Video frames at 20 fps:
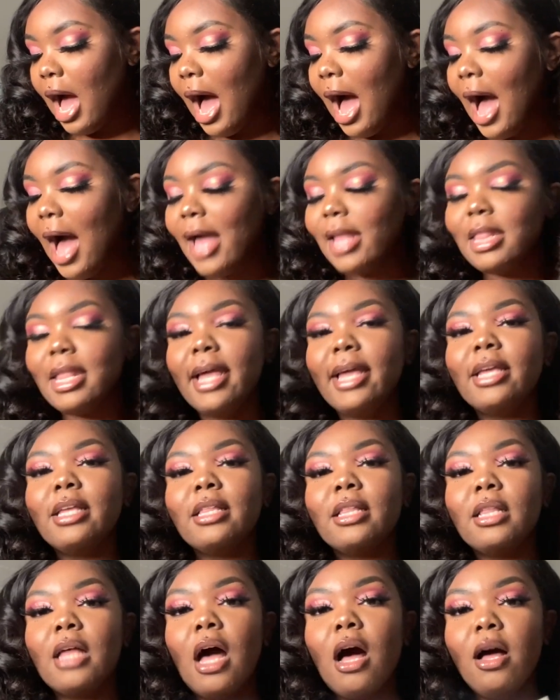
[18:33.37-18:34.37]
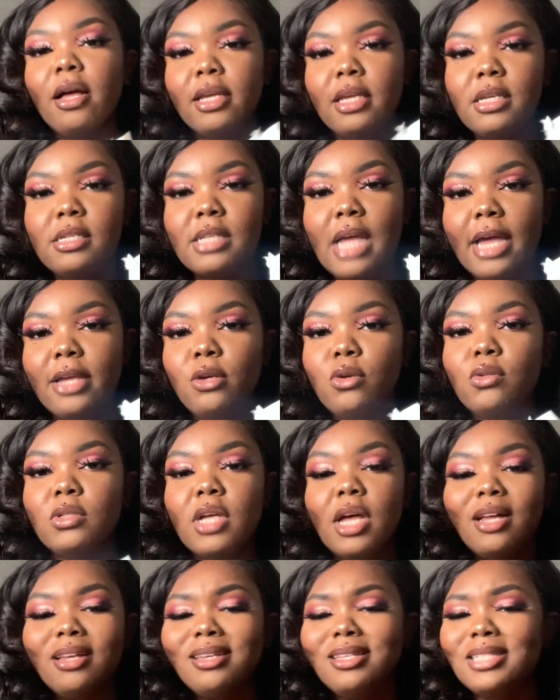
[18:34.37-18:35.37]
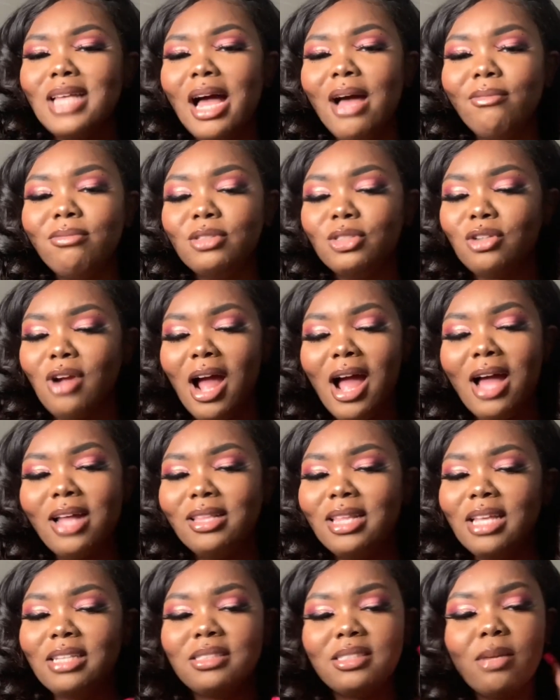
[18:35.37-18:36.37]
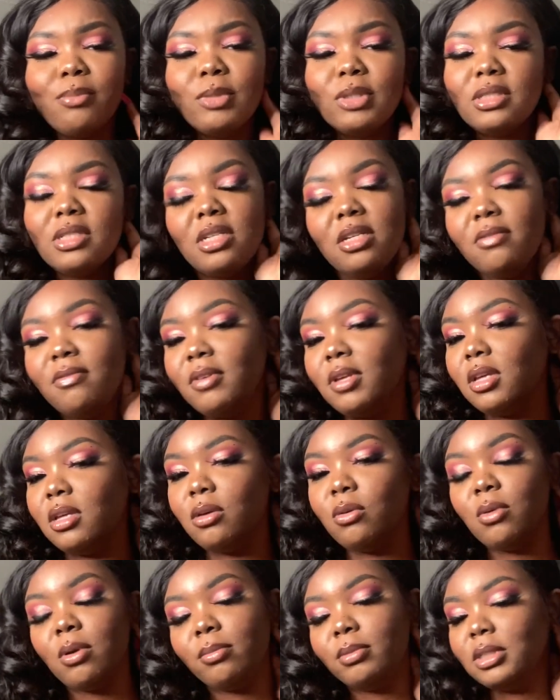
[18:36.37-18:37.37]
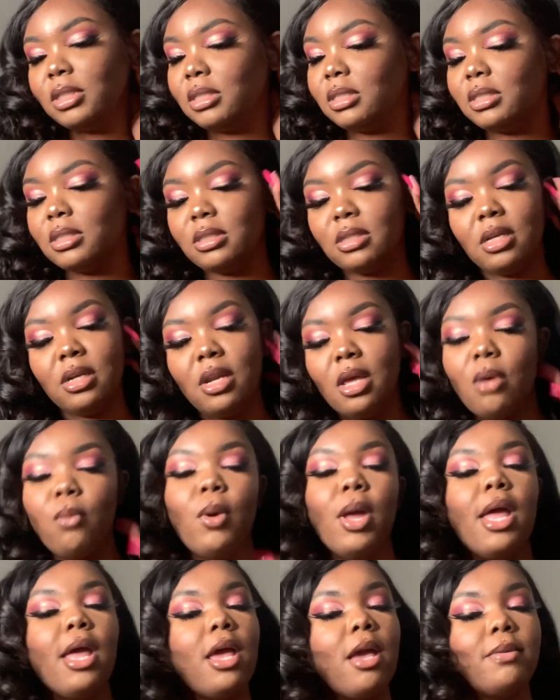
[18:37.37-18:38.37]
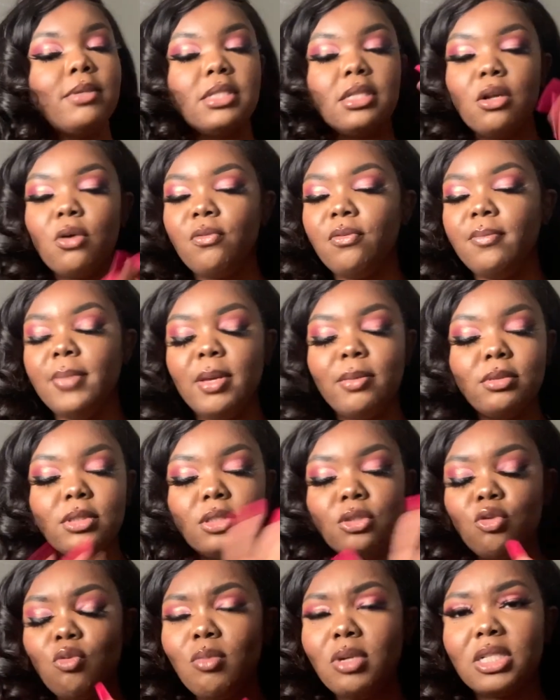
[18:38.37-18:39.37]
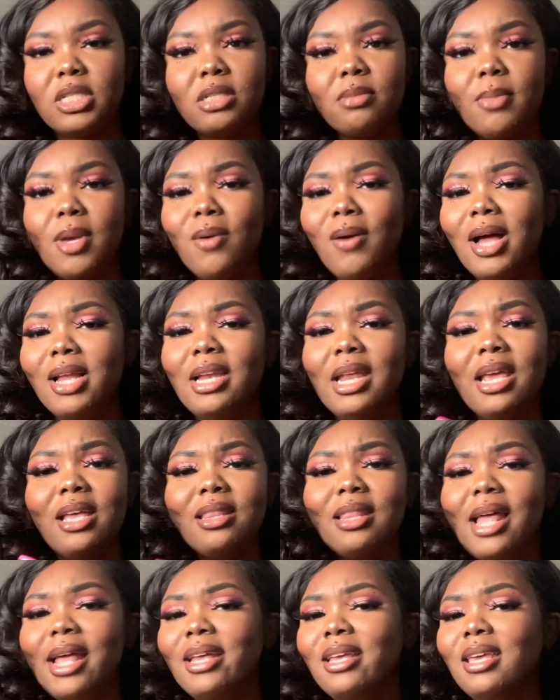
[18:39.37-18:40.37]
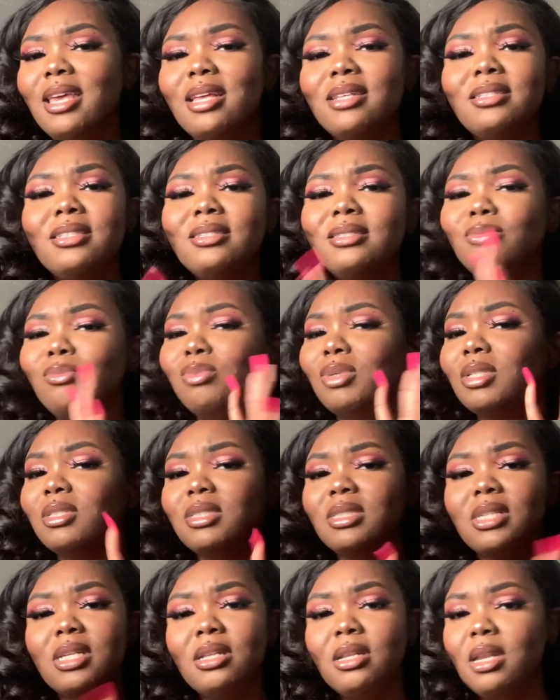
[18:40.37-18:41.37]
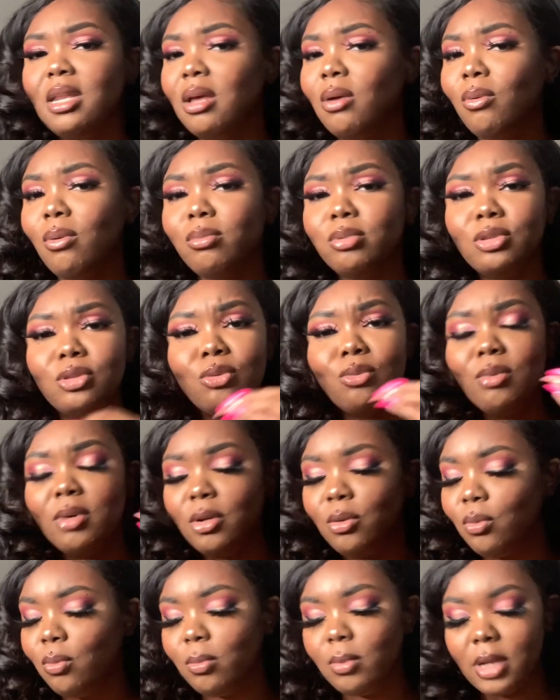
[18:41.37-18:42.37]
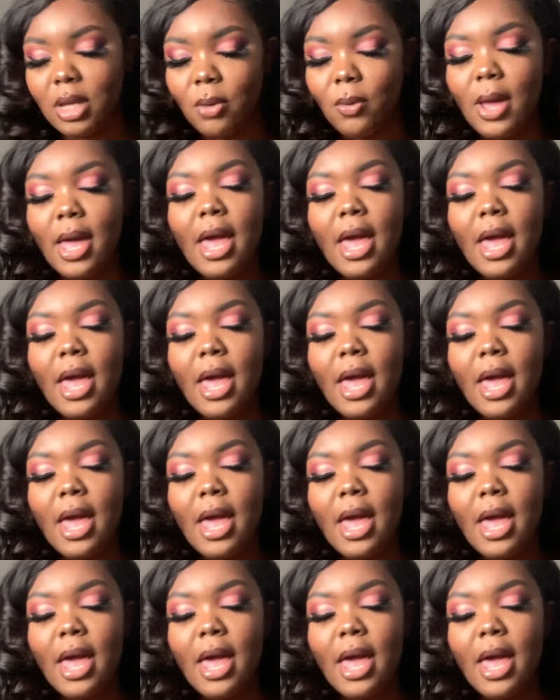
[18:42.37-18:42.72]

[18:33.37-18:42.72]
I like the Huggies. I use Huggies. I've tried that Summer's Eve. Ew, it was just a no. It was a no for me. It was too much smell. I didn't like it. It just was a no. It was too little smell.